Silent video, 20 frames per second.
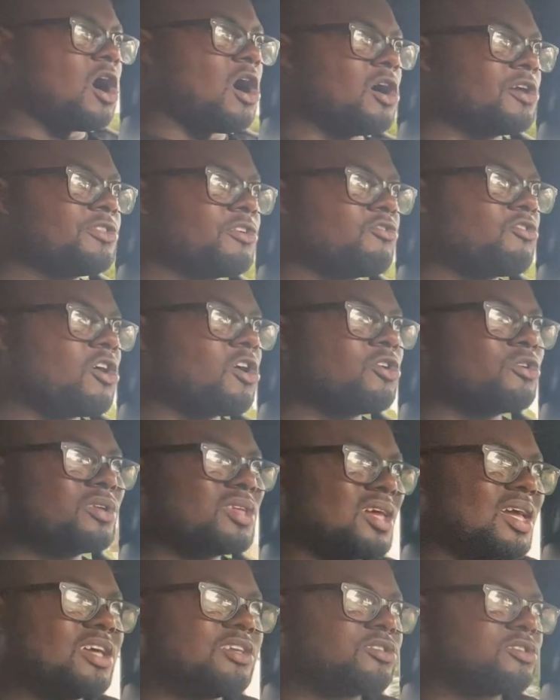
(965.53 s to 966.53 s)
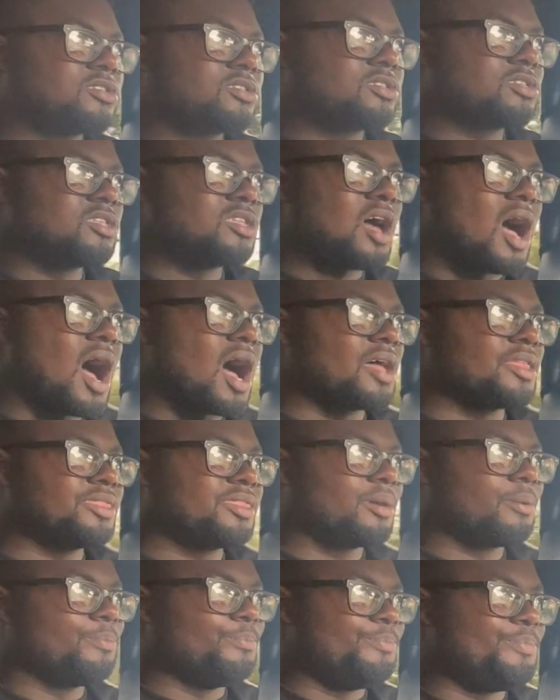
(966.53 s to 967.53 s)
on the road it's not
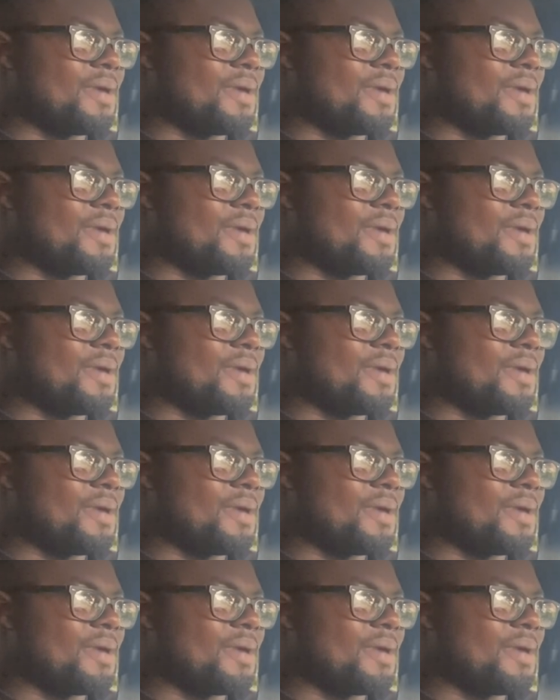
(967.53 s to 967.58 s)
the